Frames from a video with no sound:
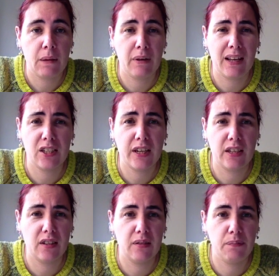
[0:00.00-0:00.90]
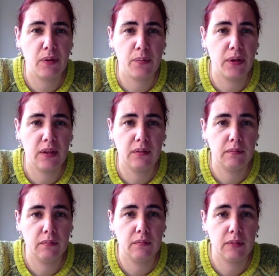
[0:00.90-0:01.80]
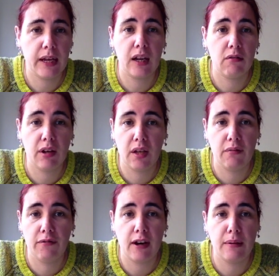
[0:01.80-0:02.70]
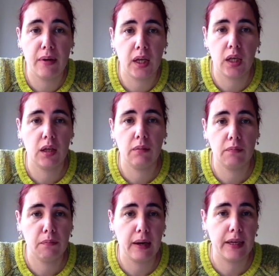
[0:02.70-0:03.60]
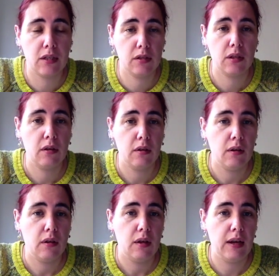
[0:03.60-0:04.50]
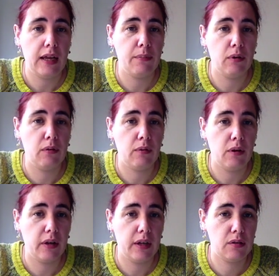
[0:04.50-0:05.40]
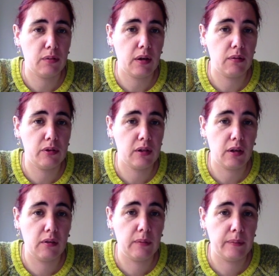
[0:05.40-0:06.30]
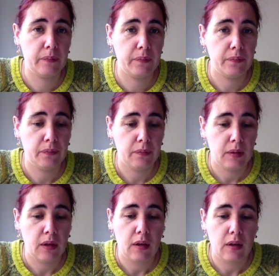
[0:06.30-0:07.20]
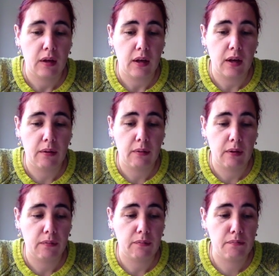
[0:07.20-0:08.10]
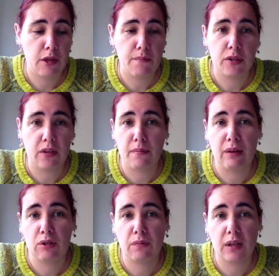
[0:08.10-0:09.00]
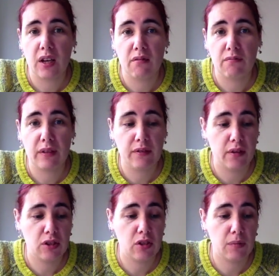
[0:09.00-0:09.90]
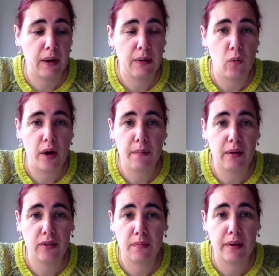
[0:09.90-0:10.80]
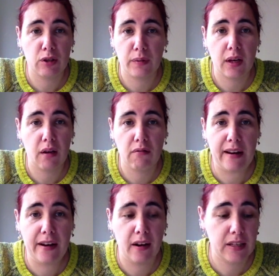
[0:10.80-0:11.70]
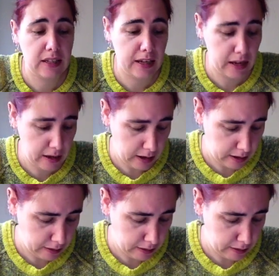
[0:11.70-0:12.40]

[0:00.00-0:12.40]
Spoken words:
But it actually had a proper gallery framing place label on it as well. So the mount's been cut, even though it's just a plain white mount, the mount's been cut really nicely.